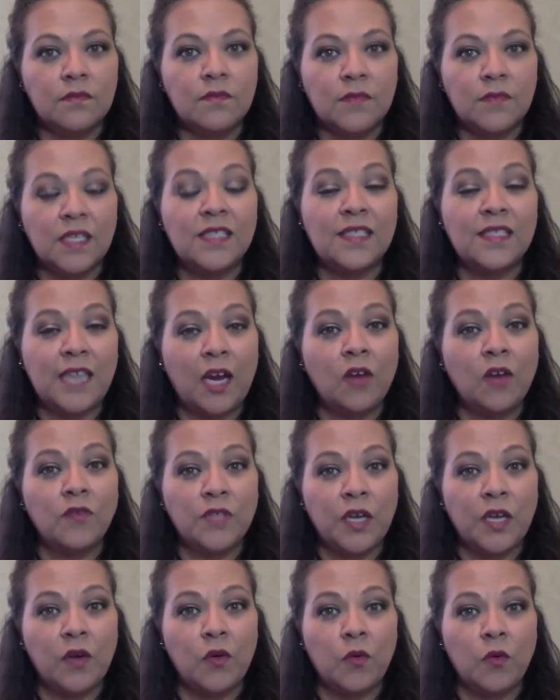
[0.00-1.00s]
Because Tower of
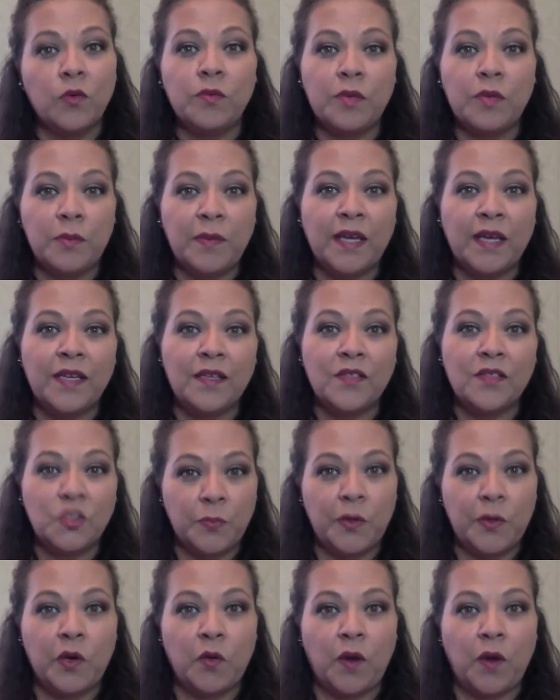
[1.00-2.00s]
Terror would be my
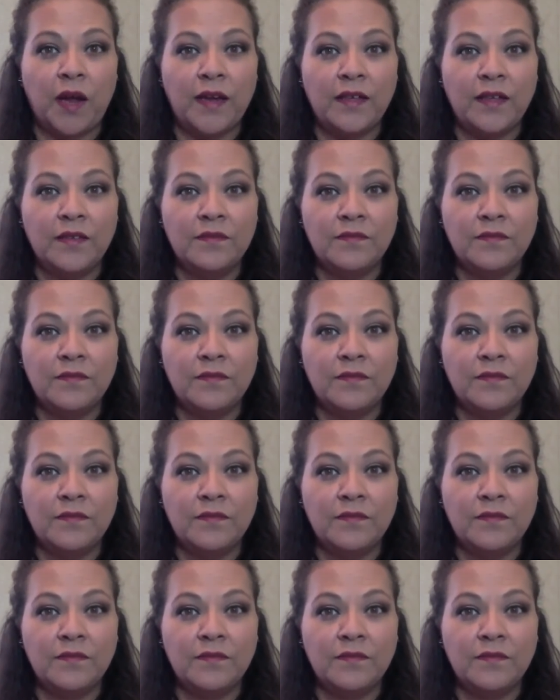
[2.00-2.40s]
spirit ride.